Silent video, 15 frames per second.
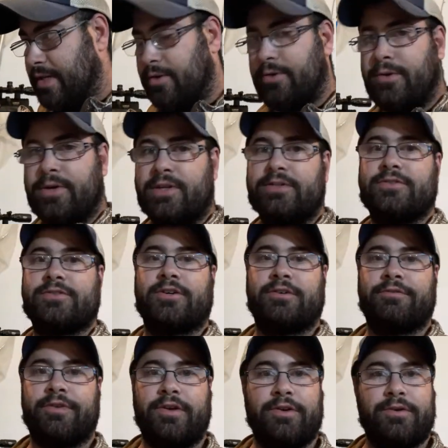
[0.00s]
noise. So if
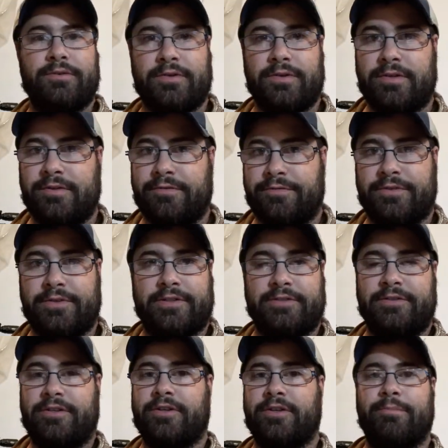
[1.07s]

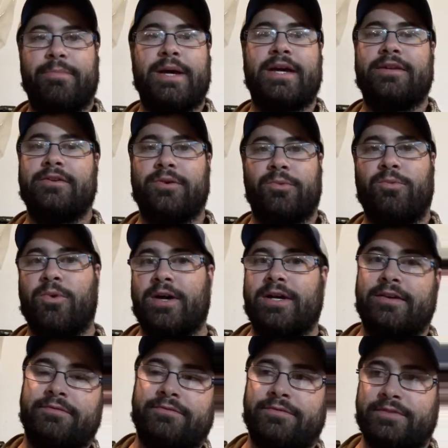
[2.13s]
you're in bed, your
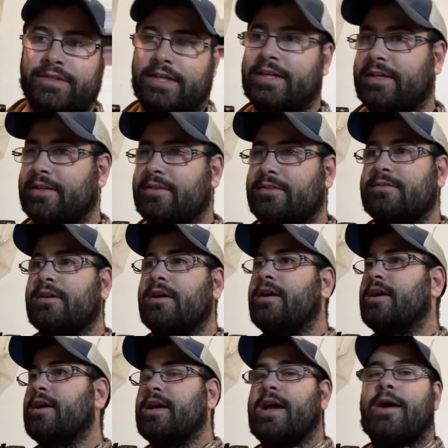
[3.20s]
wife, kids,
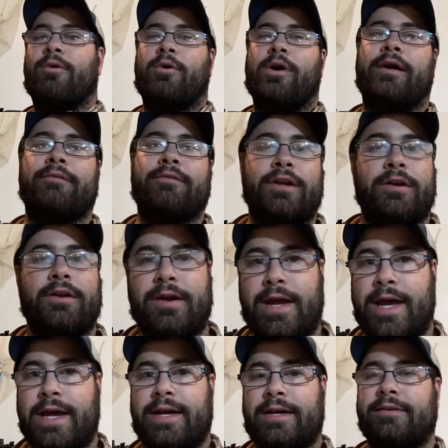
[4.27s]
wherever you're
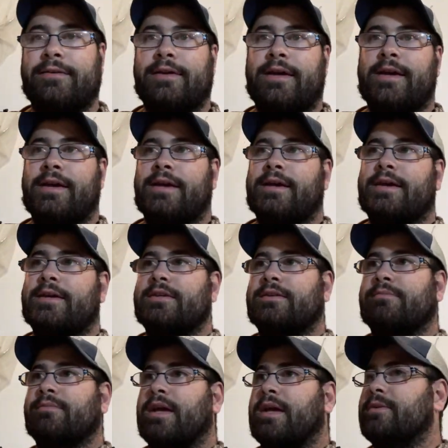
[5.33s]
at,
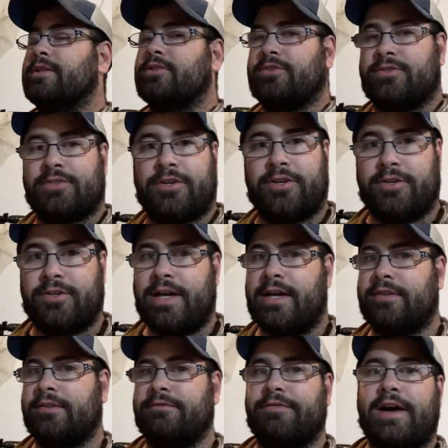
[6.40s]
maybe just turn down
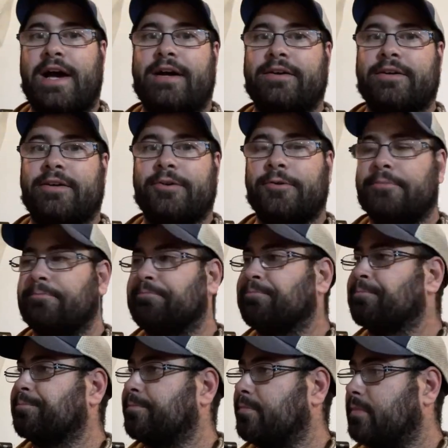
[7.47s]
the volume.
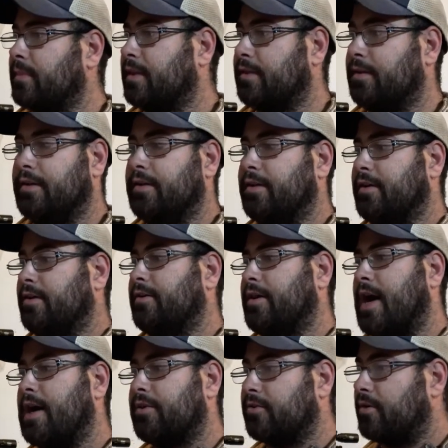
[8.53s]
You know, I
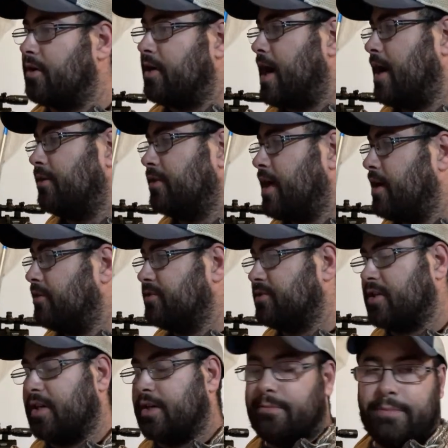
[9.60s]
don't know how loud it's
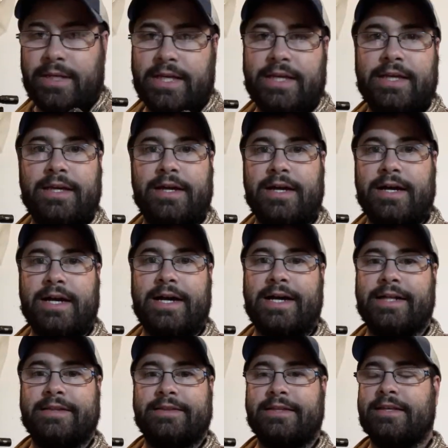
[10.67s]
gonna be
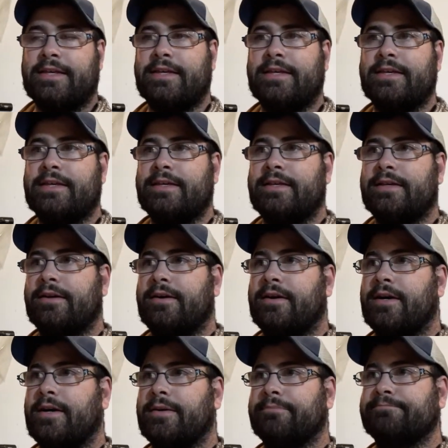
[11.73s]
on the
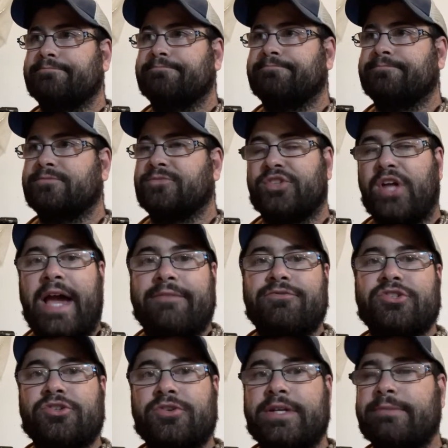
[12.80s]
live
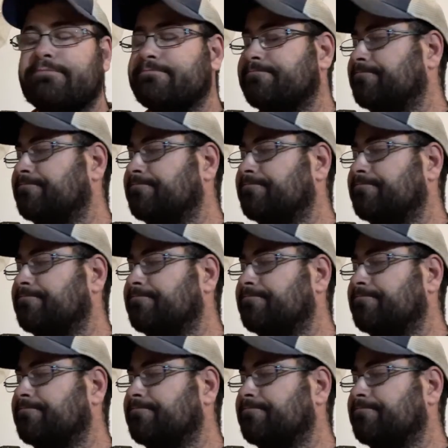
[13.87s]
stream,